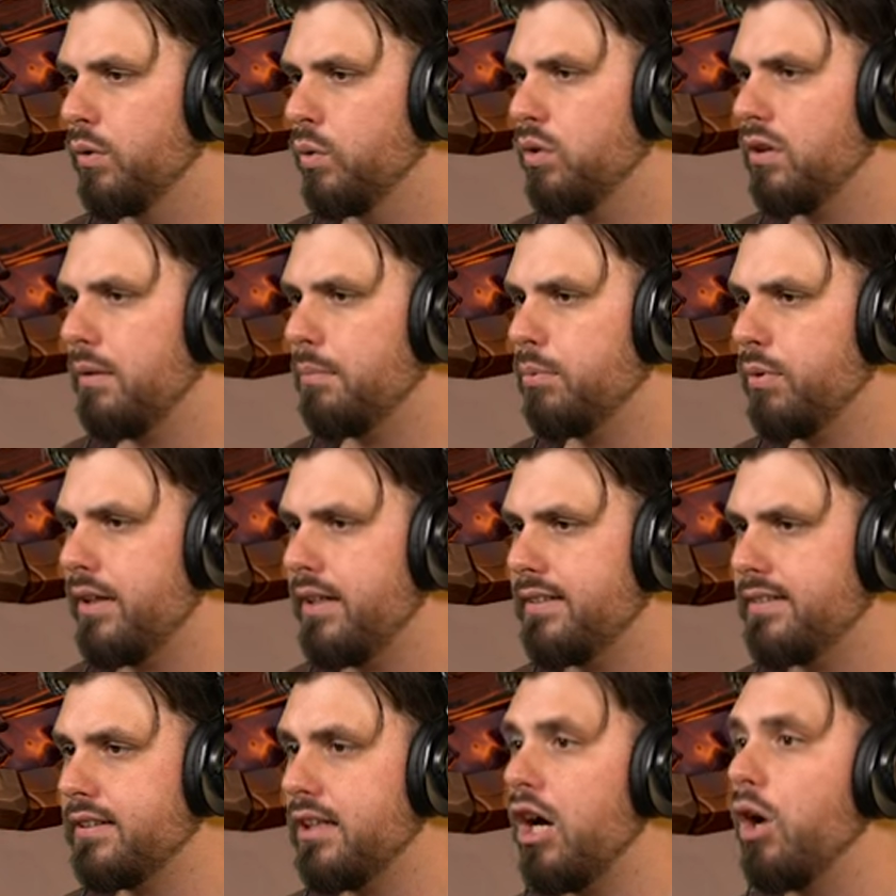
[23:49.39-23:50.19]
Tool
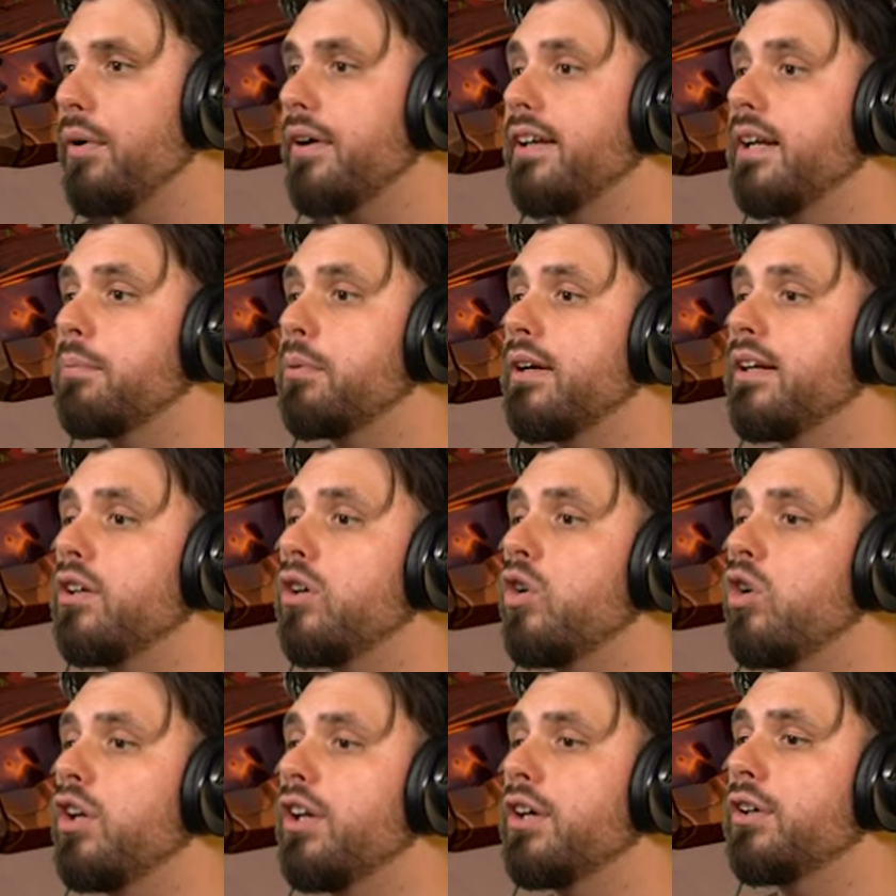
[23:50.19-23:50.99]
upgrades. Oh, we can upgrade
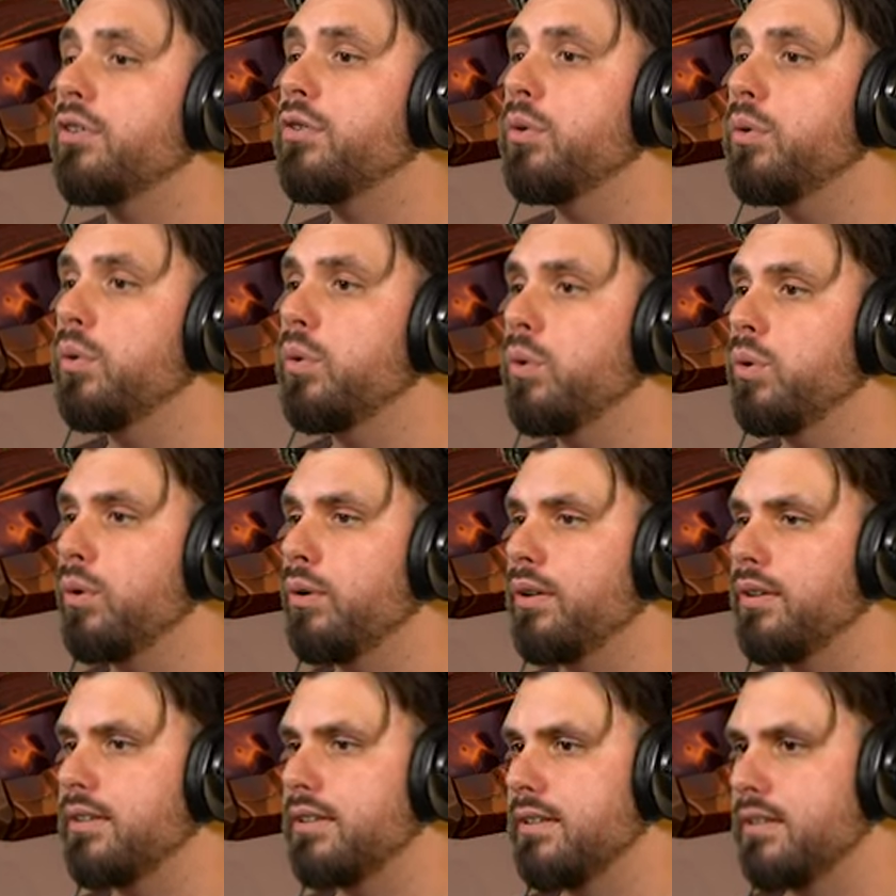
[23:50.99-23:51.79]
all our
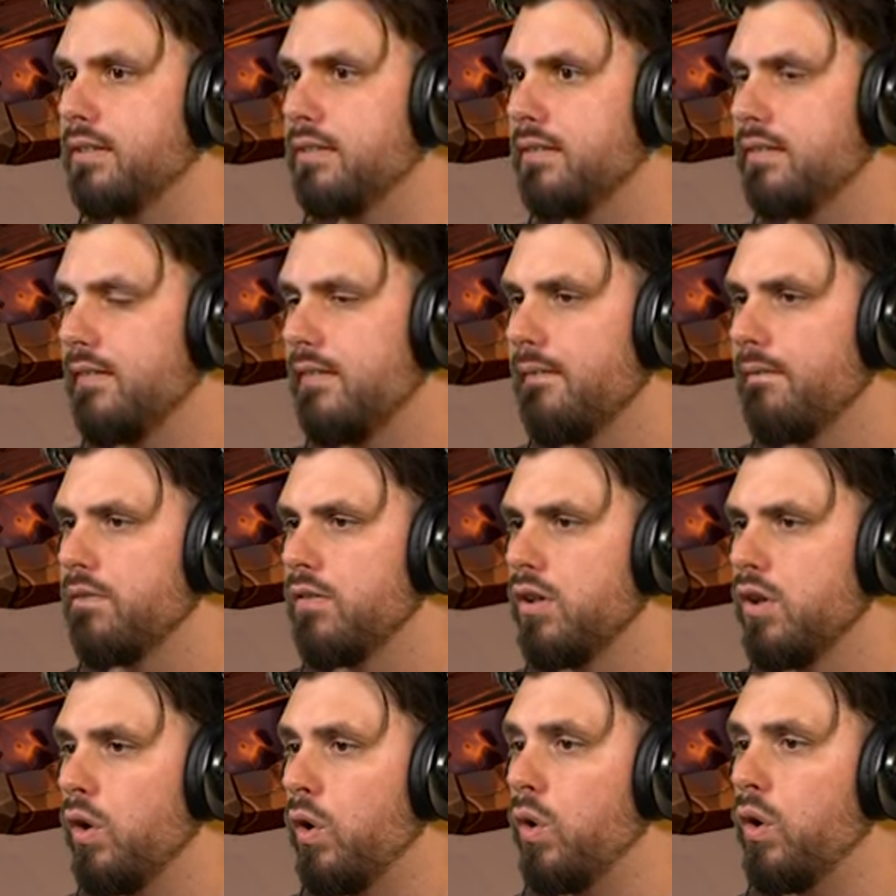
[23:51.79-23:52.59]
tools.
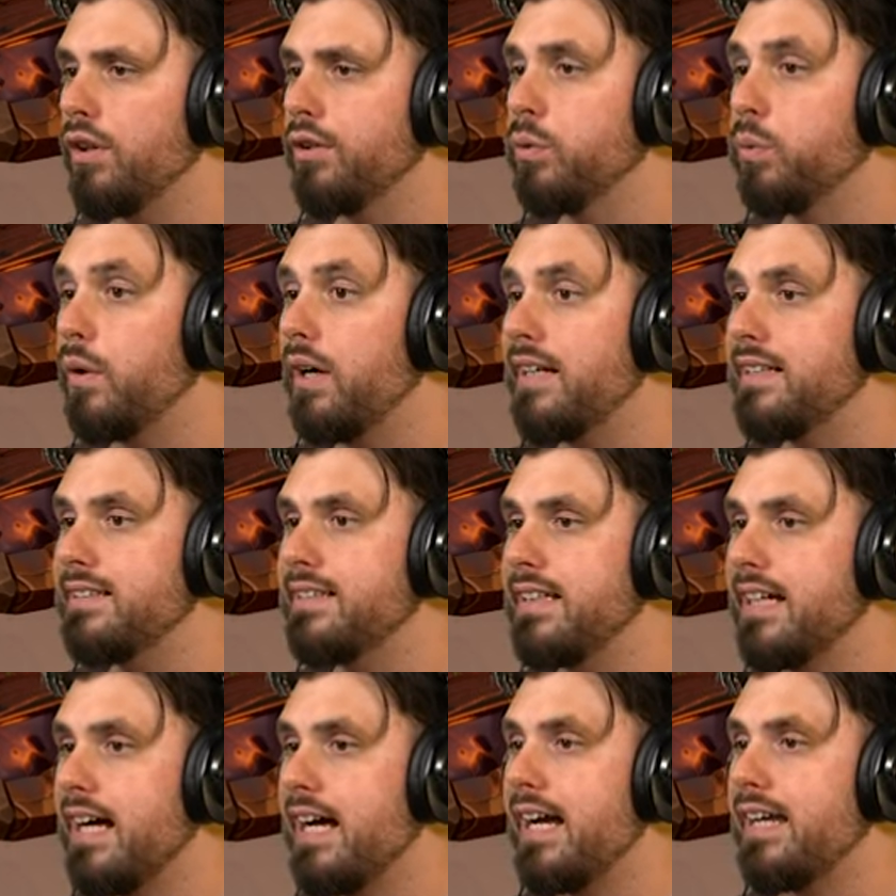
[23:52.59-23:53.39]
All twice
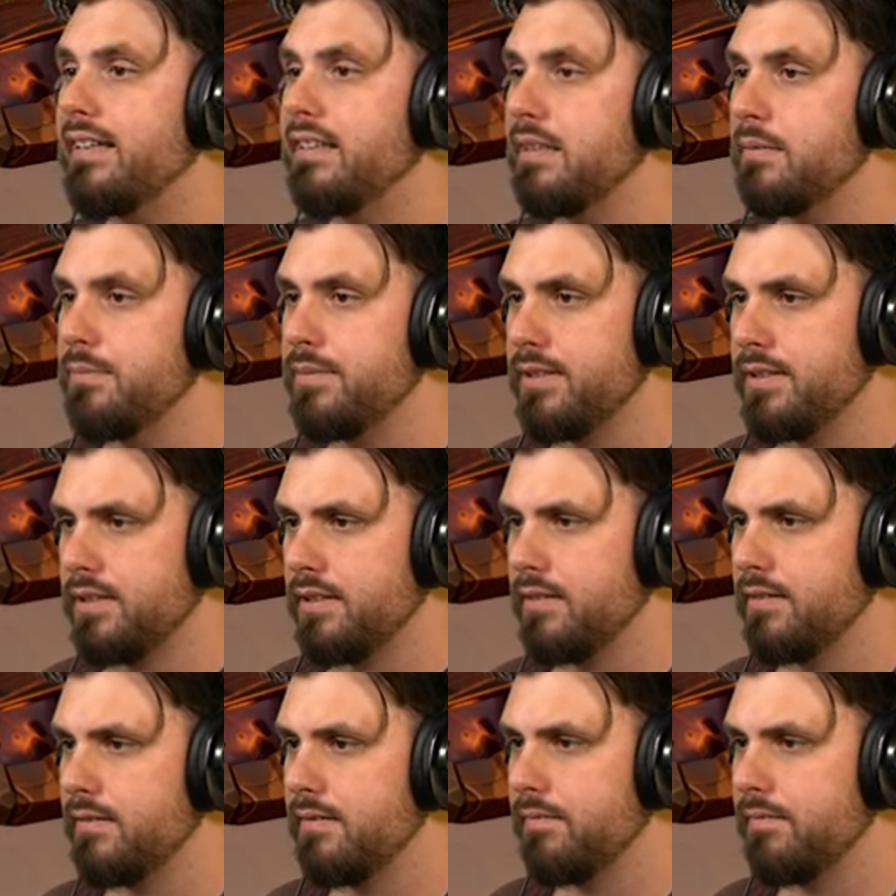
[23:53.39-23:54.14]
the items.